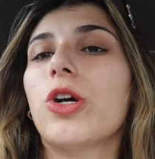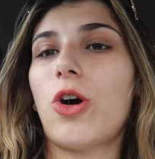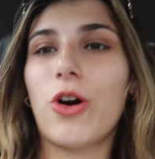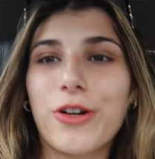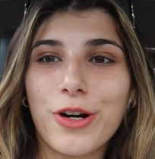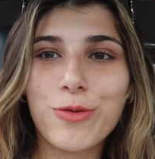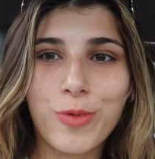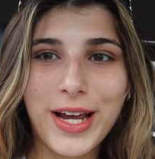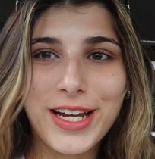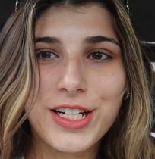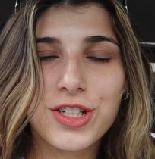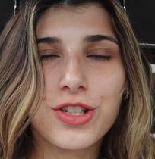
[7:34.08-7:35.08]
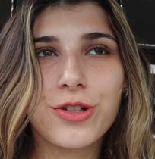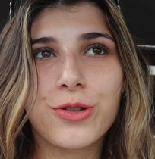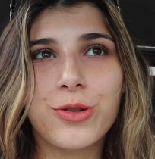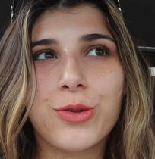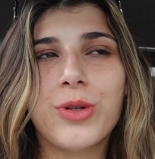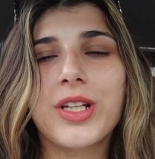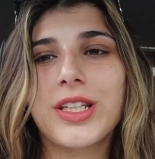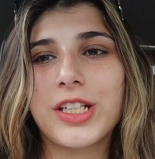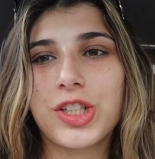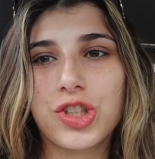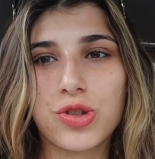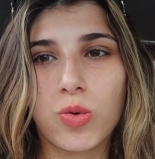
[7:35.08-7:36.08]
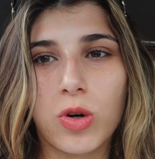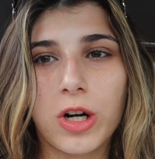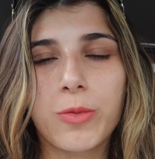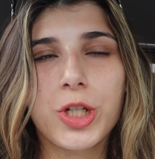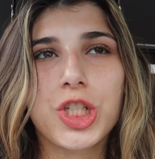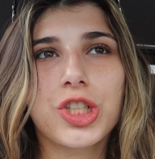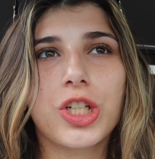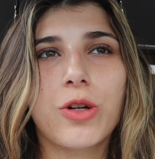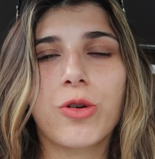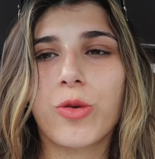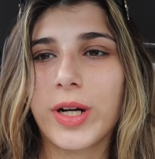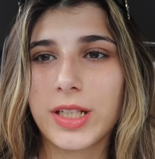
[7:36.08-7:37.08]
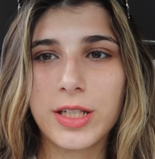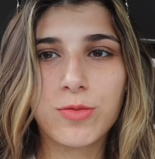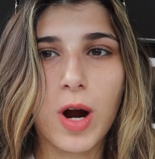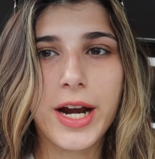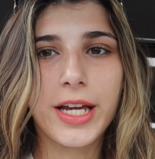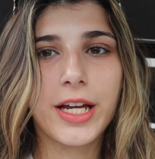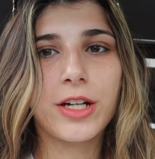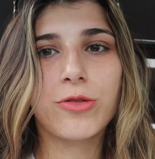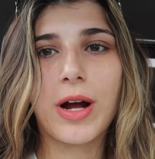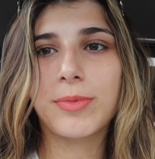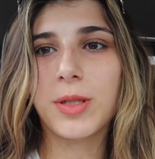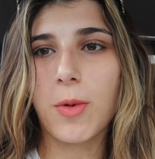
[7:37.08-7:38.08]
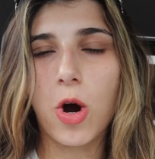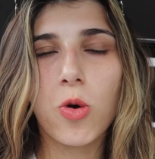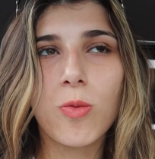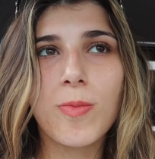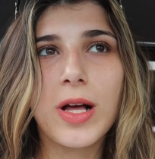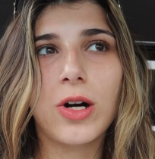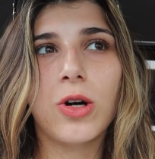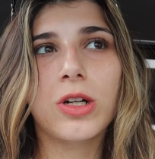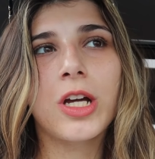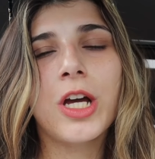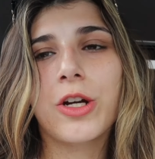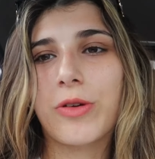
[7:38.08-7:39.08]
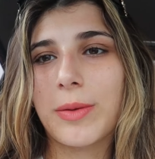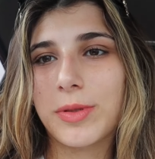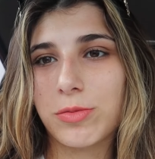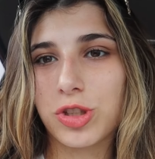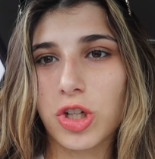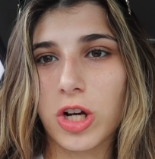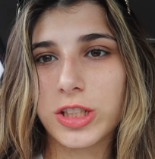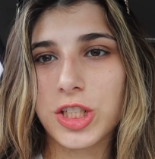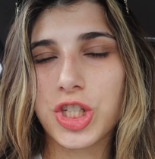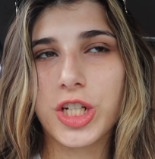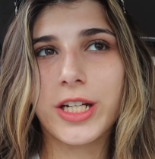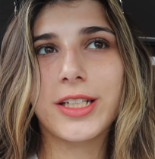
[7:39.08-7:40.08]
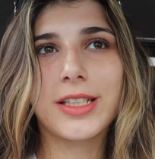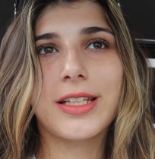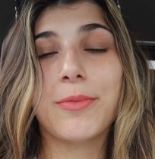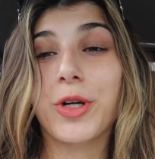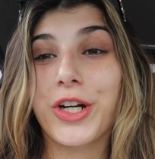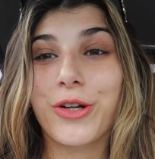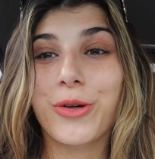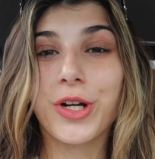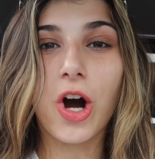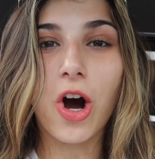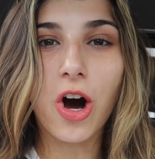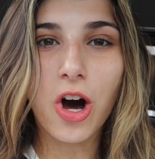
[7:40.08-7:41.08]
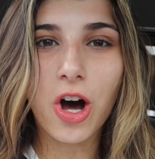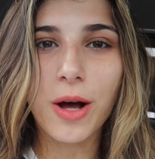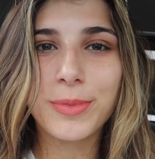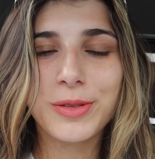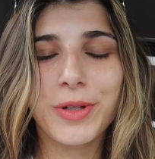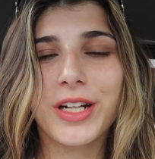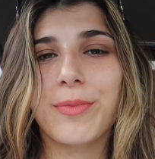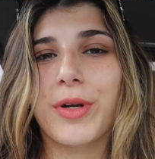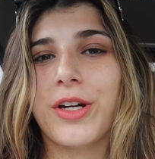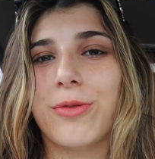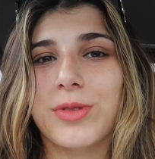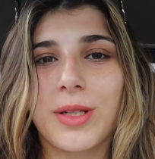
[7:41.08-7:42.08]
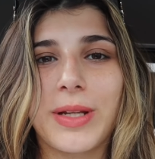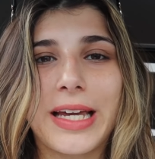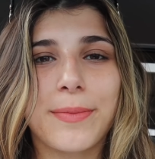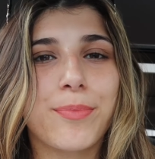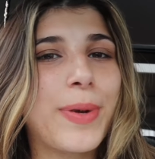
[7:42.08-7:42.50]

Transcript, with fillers: We're on our way to the store. We're just going to quickly run in, grab some oat milk, grab some sausages, and then we're going to go to Cobs. We're going to bring home some like